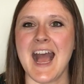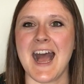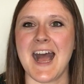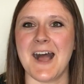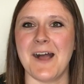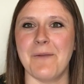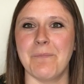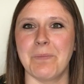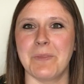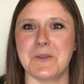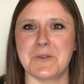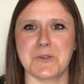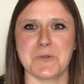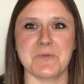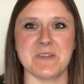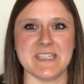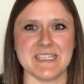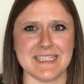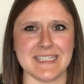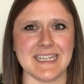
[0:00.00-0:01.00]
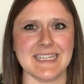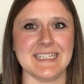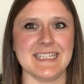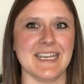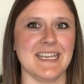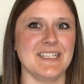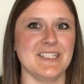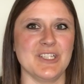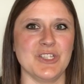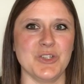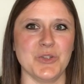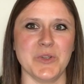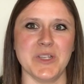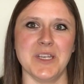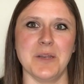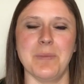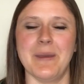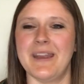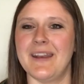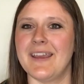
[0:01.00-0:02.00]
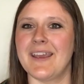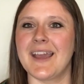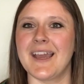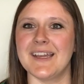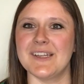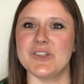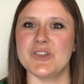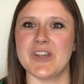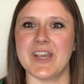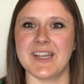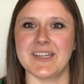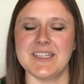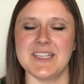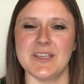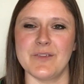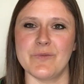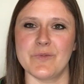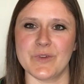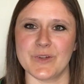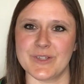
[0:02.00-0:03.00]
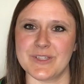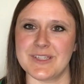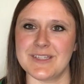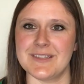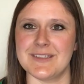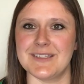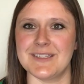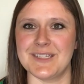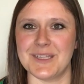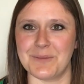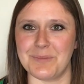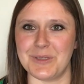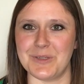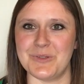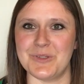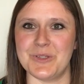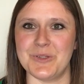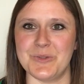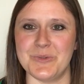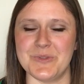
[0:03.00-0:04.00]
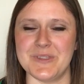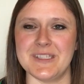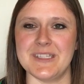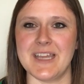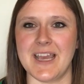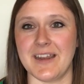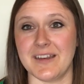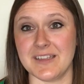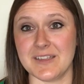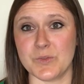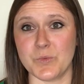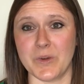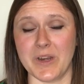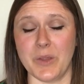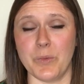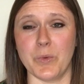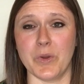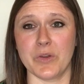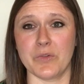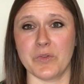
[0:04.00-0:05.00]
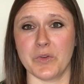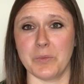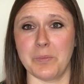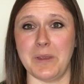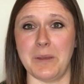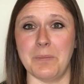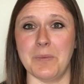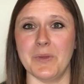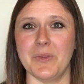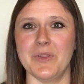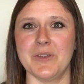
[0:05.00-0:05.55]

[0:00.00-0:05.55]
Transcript: Um, there's a reason I tend to do independent contracting versus a W-2 status when I work for people.